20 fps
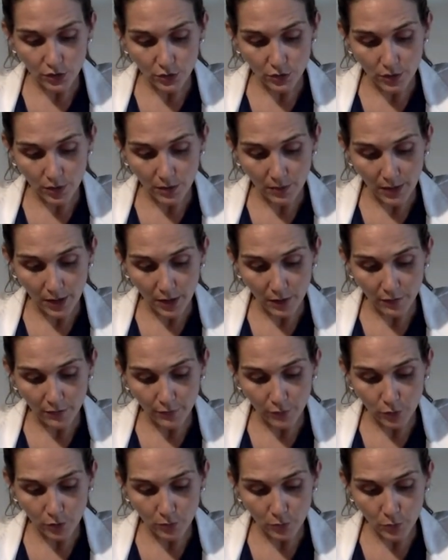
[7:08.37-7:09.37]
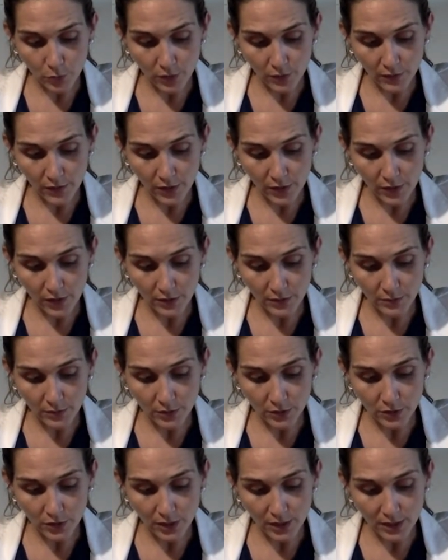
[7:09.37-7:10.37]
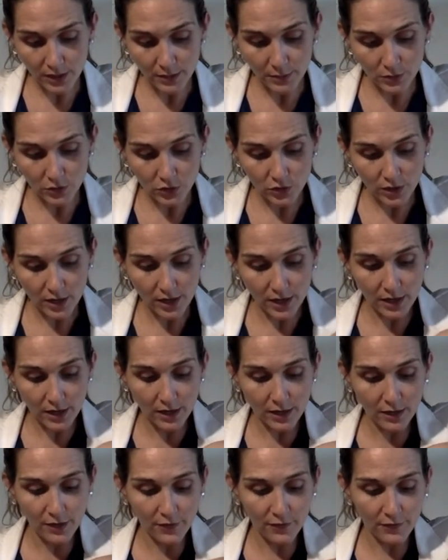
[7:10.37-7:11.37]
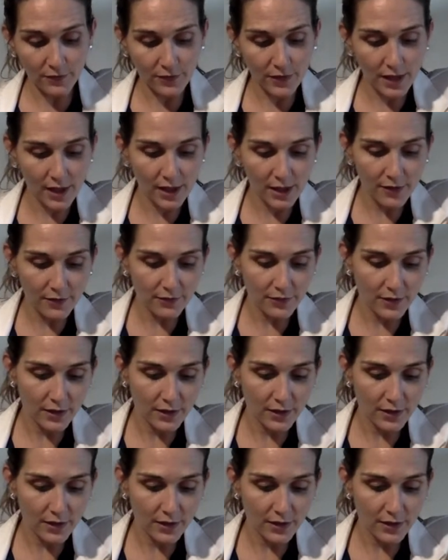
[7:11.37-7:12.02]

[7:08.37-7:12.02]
about 4 more of those. I'm going to try to demonstrate 5